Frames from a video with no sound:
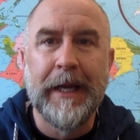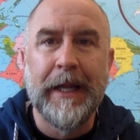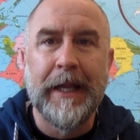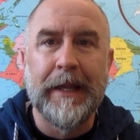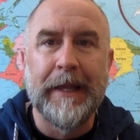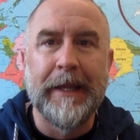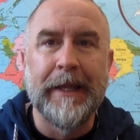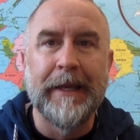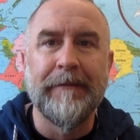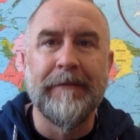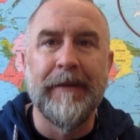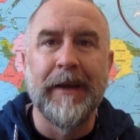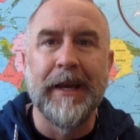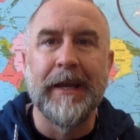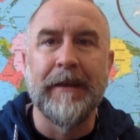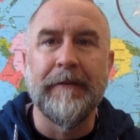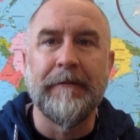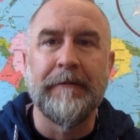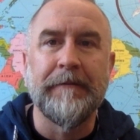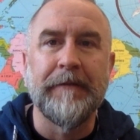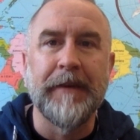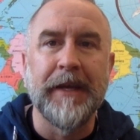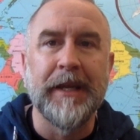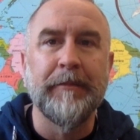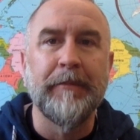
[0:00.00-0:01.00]
Leave any
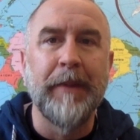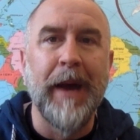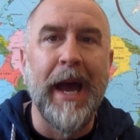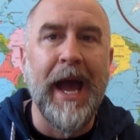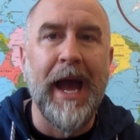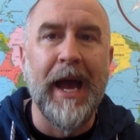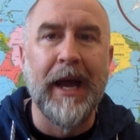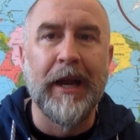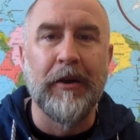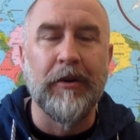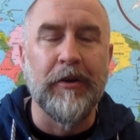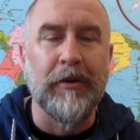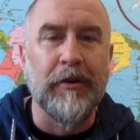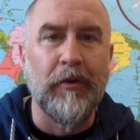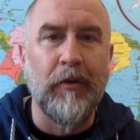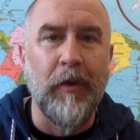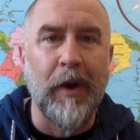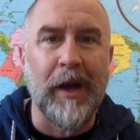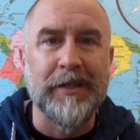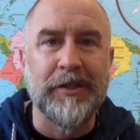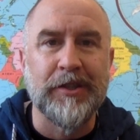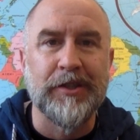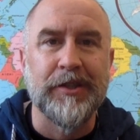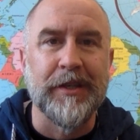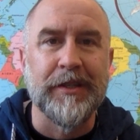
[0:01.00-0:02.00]
feedback or
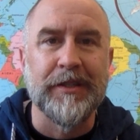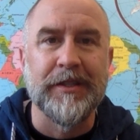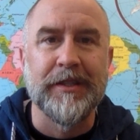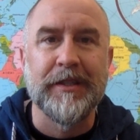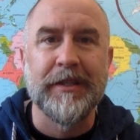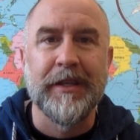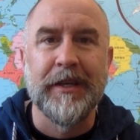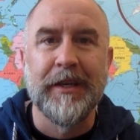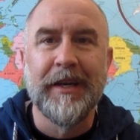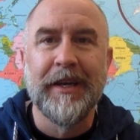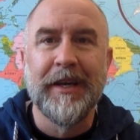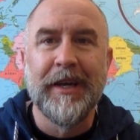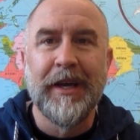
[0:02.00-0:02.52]
questions